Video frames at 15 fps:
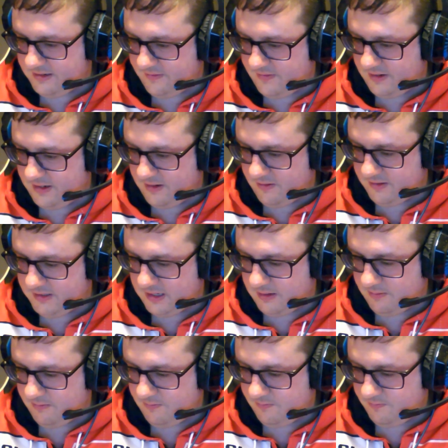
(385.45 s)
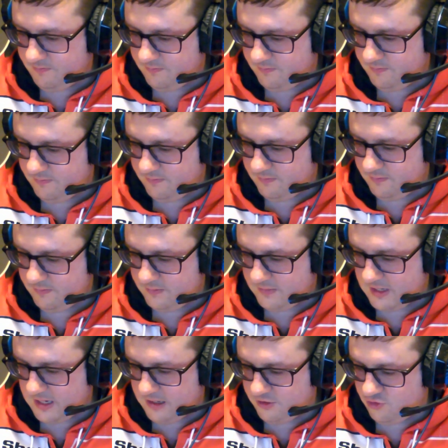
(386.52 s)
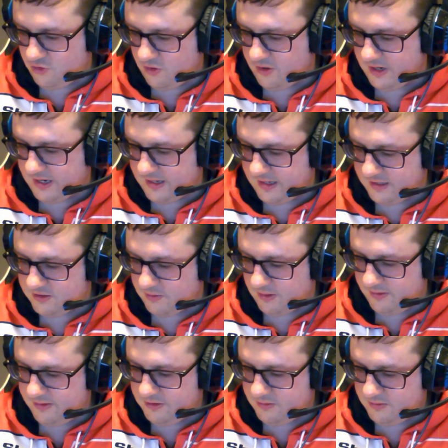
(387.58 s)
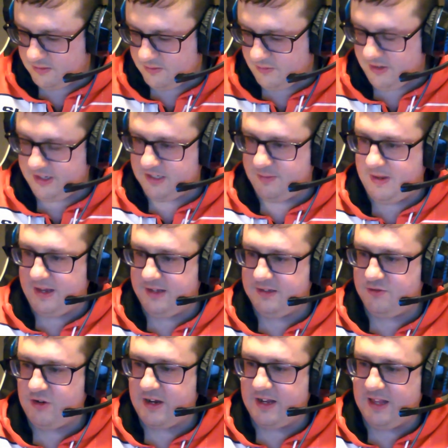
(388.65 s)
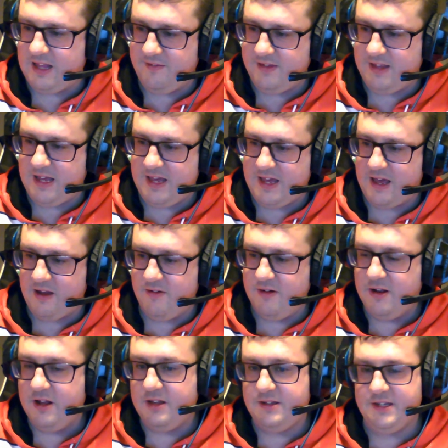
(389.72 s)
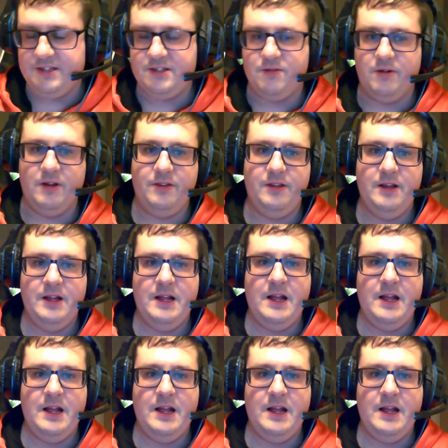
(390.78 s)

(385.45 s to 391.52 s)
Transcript: I think it was Stronger. That's the one. Britney Spears, track 11. There you go, disc one.